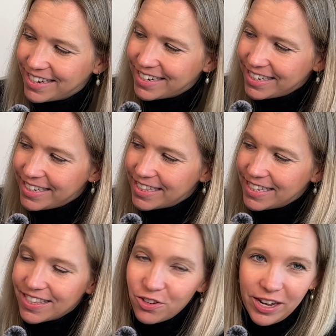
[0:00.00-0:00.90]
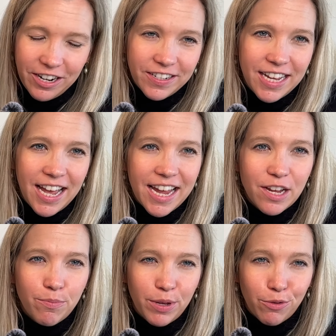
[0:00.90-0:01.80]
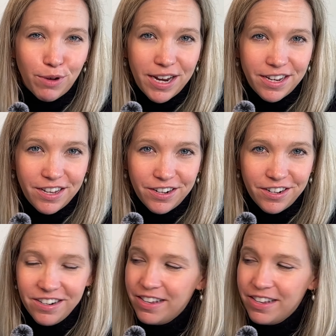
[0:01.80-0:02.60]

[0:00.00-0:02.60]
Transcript: And it's this little air tag bit right here.